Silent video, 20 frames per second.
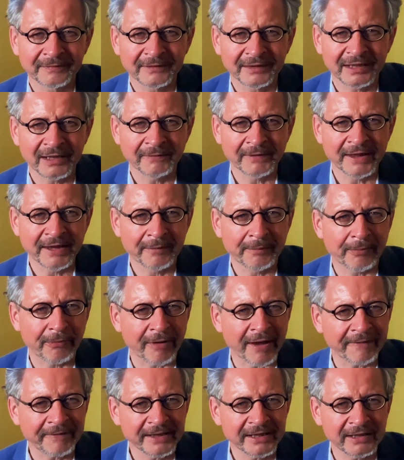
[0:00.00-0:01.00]
Given the
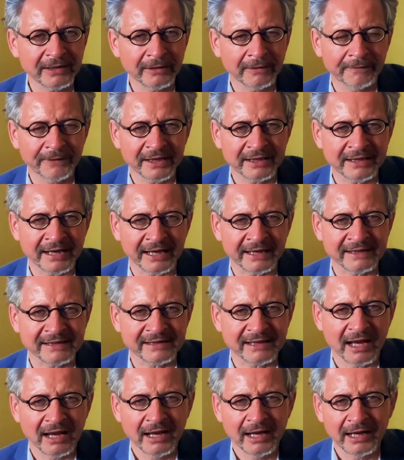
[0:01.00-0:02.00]
brevity of the
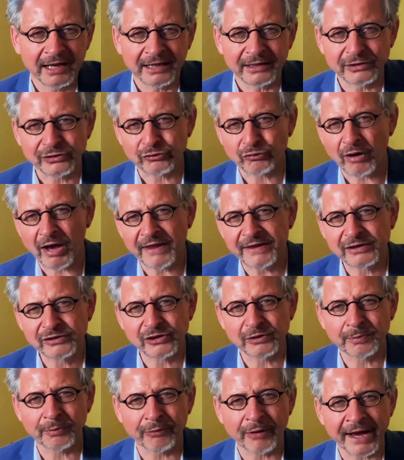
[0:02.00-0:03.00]
text, it is rather
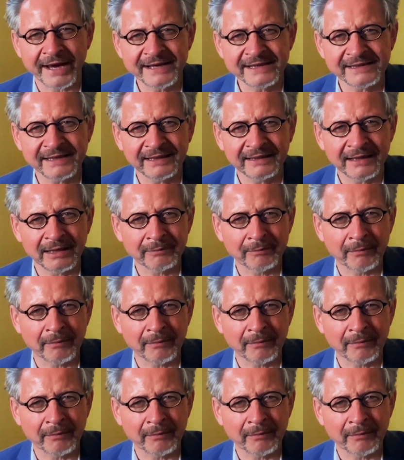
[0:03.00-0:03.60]
surprising that